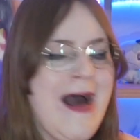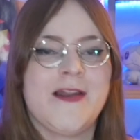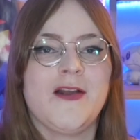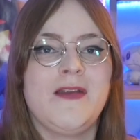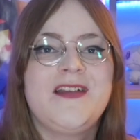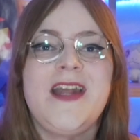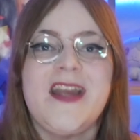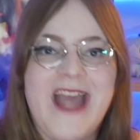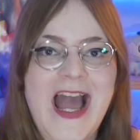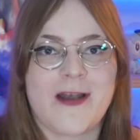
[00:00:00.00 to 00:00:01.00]
I don't know, let's say
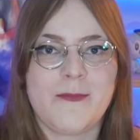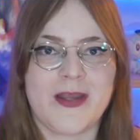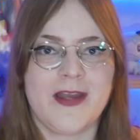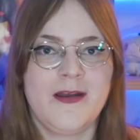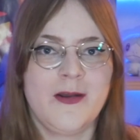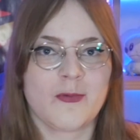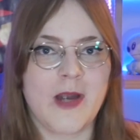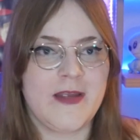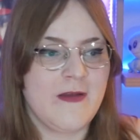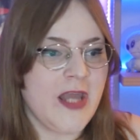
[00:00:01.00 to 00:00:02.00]
a Caterpie,
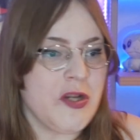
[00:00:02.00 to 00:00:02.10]
right?